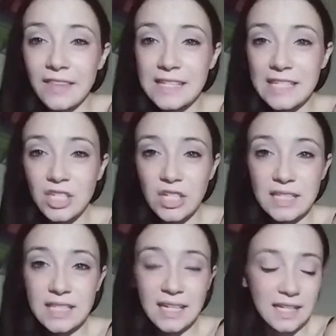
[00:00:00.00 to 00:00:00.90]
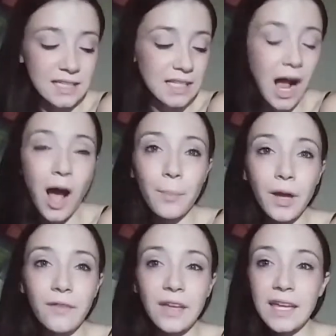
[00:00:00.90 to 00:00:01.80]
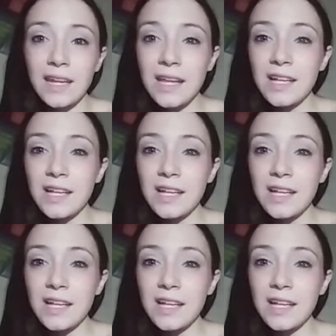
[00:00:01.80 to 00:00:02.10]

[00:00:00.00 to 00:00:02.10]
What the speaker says: This is just the top of it.